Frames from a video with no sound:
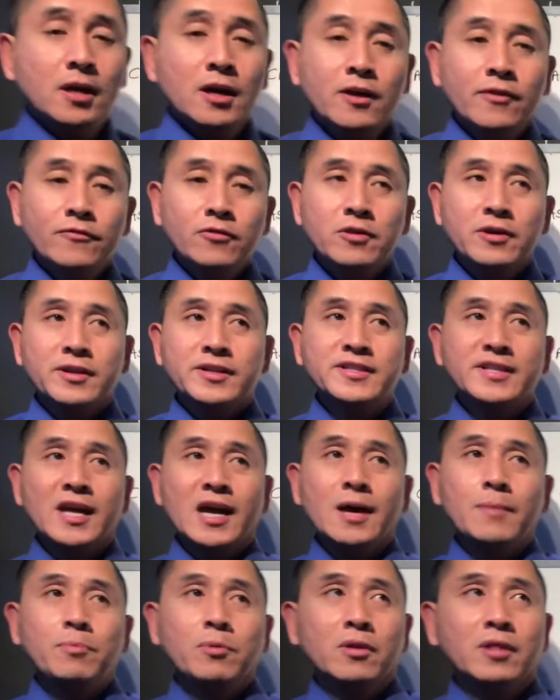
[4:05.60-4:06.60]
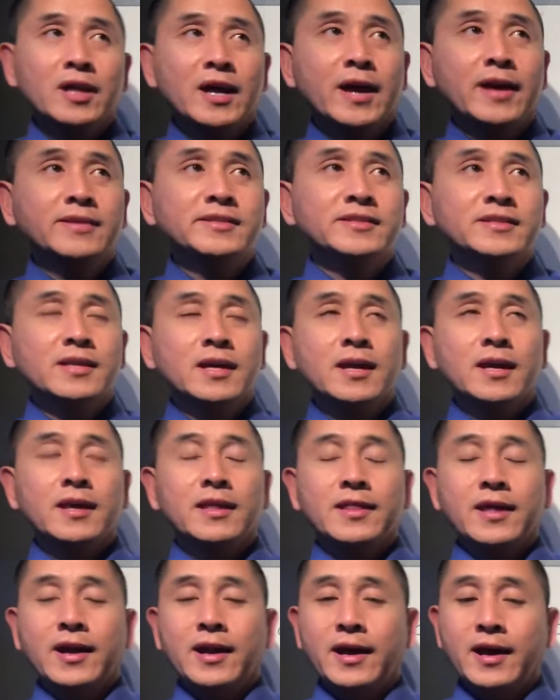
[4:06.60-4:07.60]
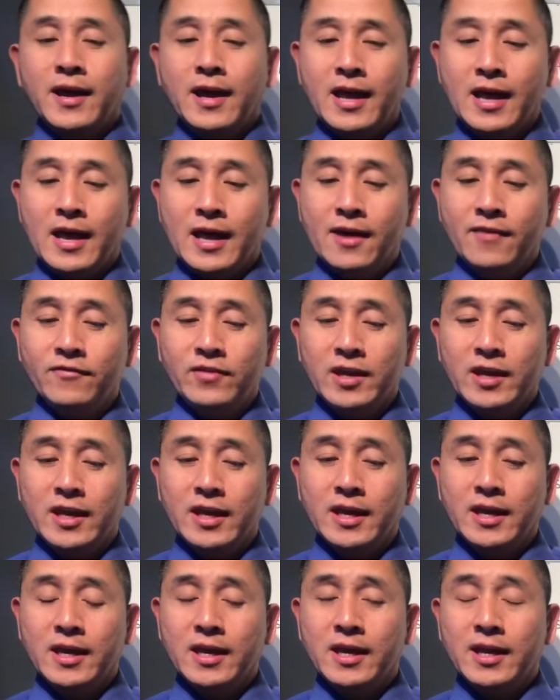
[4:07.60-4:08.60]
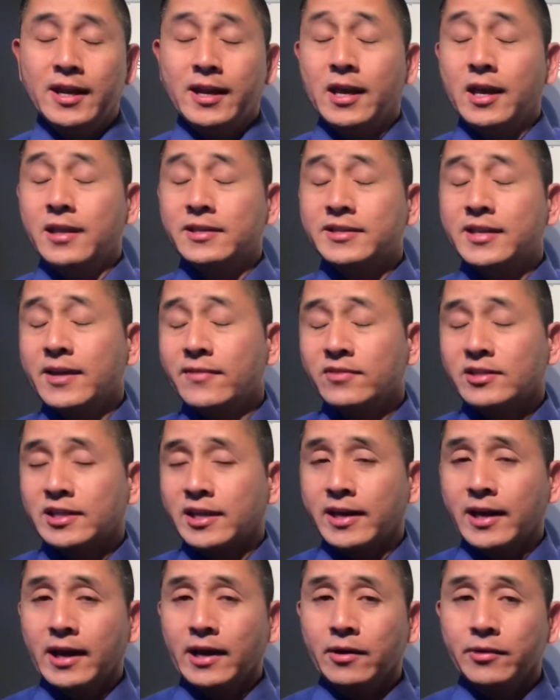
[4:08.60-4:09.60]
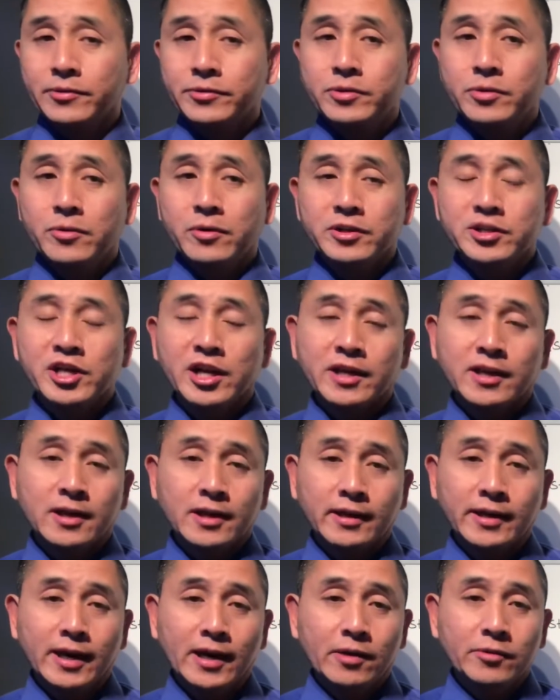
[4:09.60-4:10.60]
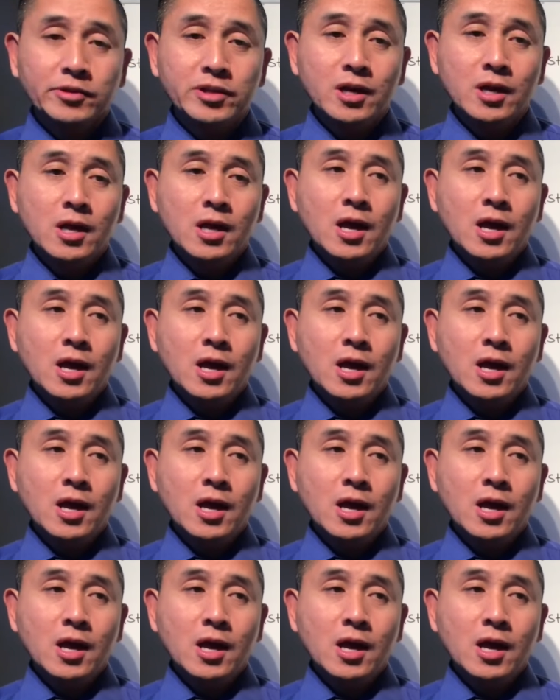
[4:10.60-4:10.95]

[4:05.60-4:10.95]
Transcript: for example, let's say that I have a savings account or a checking account.